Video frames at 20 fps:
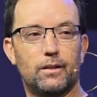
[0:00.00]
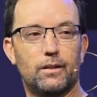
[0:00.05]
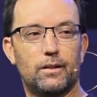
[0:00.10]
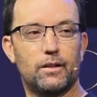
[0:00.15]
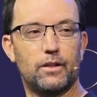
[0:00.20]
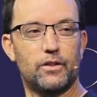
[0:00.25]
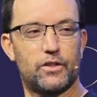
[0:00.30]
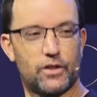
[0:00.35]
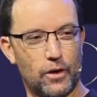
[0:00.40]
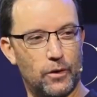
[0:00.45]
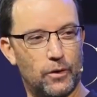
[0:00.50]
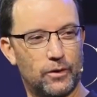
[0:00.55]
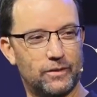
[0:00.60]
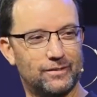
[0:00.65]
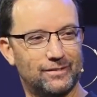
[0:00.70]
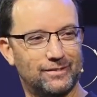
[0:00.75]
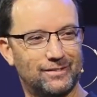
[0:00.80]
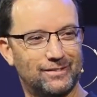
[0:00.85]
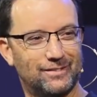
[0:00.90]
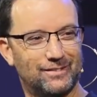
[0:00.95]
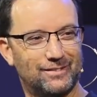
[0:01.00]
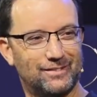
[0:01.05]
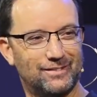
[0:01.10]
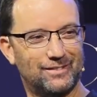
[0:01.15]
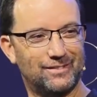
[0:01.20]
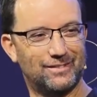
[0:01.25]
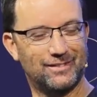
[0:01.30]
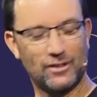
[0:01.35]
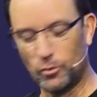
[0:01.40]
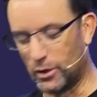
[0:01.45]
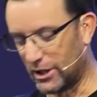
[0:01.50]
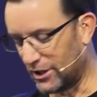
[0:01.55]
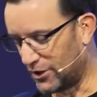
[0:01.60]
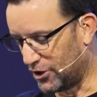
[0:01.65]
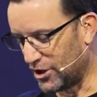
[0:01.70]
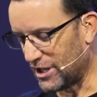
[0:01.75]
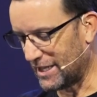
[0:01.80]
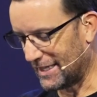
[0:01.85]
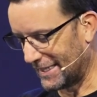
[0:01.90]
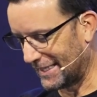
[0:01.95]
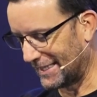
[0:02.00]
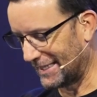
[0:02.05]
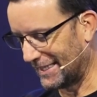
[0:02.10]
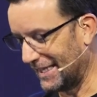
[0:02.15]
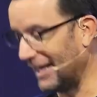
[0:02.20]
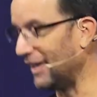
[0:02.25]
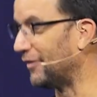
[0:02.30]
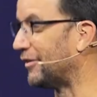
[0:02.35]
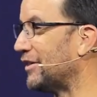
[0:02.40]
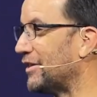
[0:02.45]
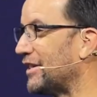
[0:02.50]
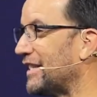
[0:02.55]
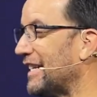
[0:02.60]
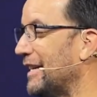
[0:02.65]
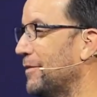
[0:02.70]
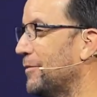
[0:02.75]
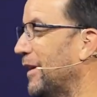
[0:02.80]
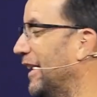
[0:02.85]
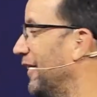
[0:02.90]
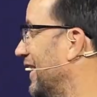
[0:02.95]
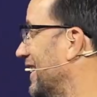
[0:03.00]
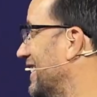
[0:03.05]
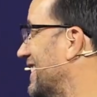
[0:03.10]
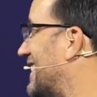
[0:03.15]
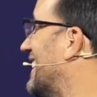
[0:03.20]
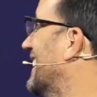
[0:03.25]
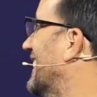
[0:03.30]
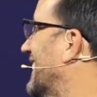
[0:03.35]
So, what does Jesus have to say about this?